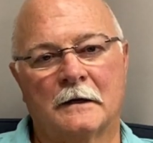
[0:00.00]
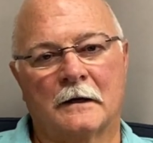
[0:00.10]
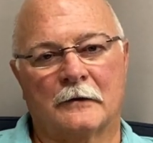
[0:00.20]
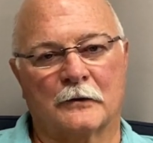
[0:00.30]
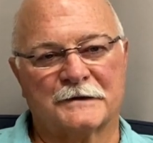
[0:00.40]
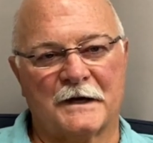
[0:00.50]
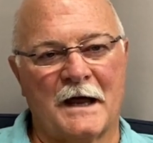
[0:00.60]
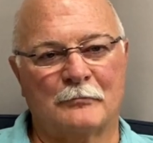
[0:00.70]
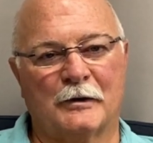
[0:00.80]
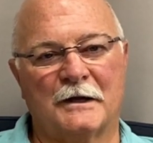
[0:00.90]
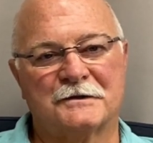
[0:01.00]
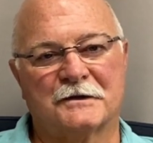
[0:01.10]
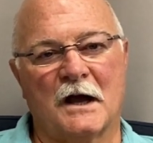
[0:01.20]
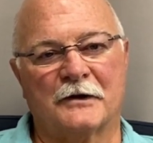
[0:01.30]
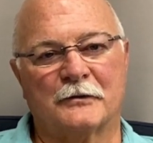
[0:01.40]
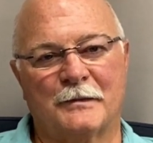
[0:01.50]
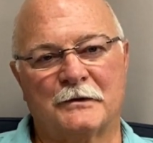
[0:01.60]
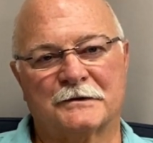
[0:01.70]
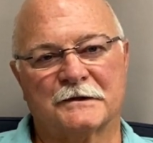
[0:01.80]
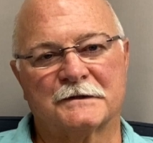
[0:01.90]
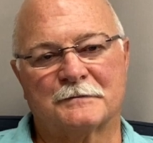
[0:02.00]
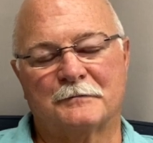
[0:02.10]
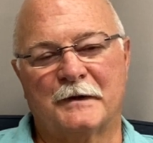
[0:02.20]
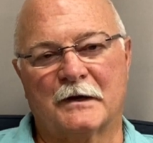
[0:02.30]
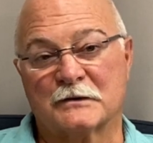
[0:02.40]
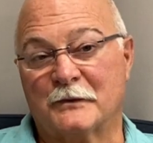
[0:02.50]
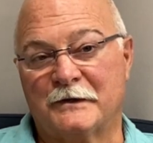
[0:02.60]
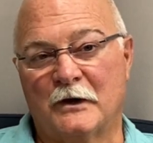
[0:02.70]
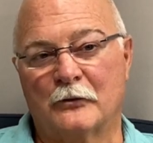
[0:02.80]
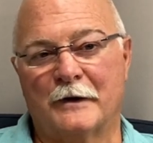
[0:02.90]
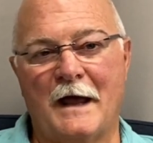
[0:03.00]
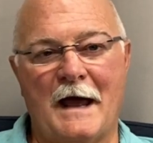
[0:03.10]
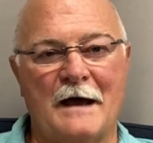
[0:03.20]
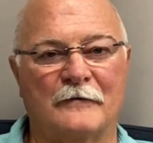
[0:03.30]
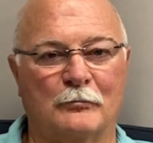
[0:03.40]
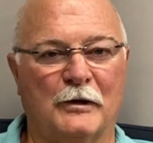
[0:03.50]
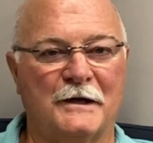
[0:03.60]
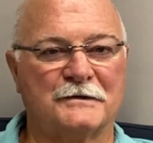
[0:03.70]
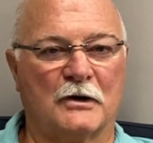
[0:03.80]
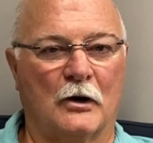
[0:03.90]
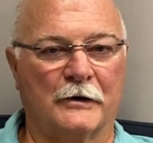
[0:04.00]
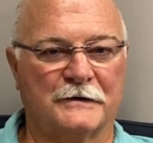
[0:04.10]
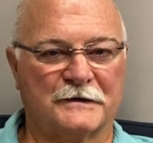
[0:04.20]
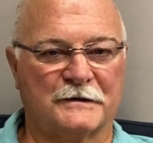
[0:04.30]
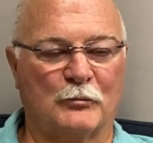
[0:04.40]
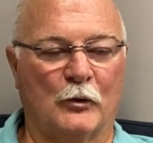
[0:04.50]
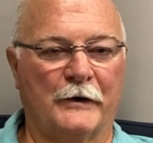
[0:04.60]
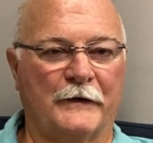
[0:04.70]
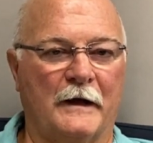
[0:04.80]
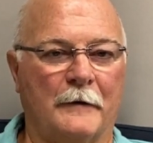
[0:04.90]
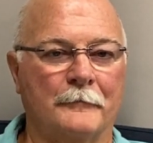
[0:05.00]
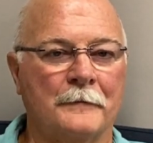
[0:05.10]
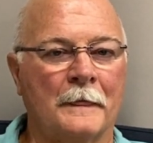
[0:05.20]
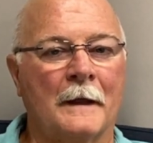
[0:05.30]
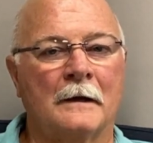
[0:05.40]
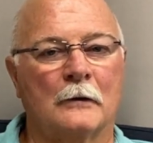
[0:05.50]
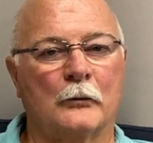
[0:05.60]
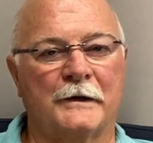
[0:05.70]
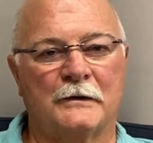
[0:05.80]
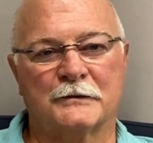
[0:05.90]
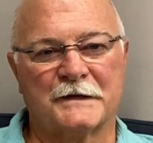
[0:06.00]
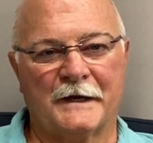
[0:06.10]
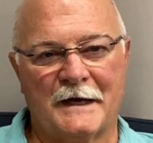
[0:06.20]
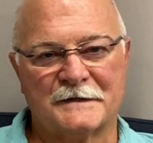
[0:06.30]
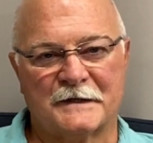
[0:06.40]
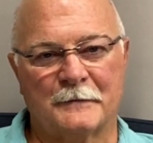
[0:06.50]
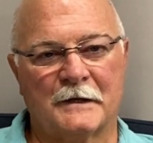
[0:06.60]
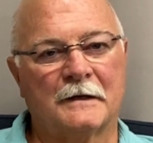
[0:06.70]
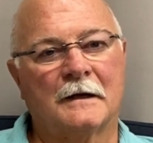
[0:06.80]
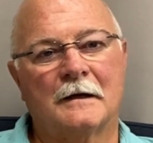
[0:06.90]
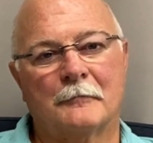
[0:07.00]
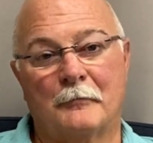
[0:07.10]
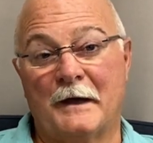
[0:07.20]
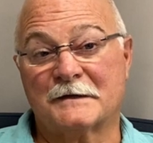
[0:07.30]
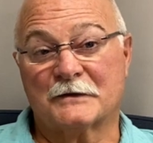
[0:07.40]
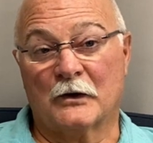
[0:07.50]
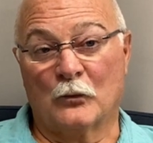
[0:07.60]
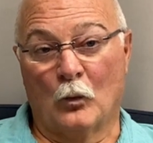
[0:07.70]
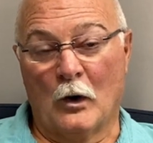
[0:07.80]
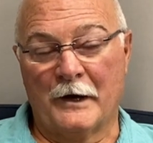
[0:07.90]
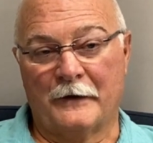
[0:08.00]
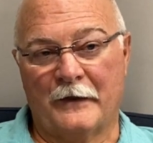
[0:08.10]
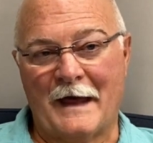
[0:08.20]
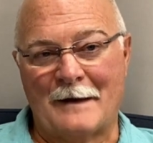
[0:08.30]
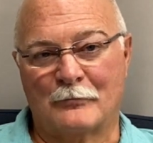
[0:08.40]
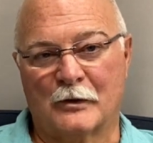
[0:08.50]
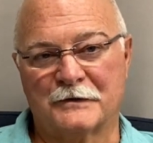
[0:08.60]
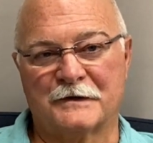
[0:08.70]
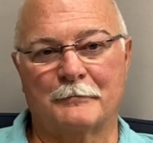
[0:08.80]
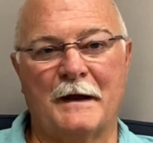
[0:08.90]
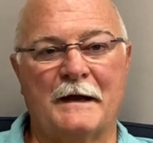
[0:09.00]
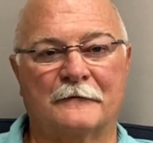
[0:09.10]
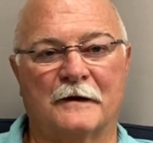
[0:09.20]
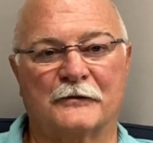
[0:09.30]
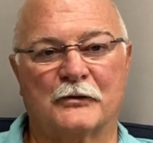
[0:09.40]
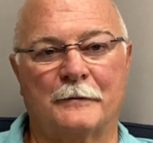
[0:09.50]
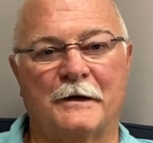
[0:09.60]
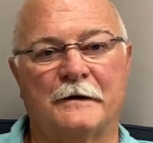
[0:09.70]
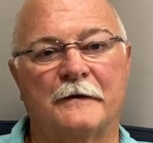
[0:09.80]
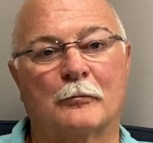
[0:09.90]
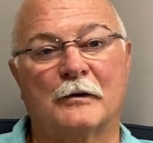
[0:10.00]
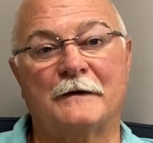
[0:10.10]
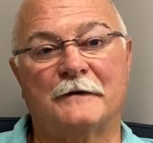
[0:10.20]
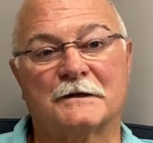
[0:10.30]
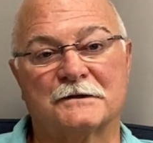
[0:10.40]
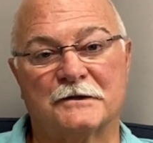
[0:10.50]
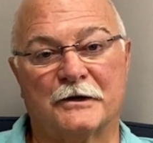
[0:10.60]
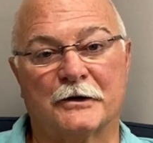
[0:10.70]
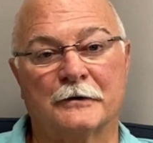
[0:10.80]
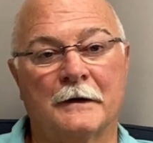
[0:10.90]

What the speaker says: Those non-pledged contributions, because we don't have a pledge card to support them, we use an estimate based on what that person may have contributed the previous year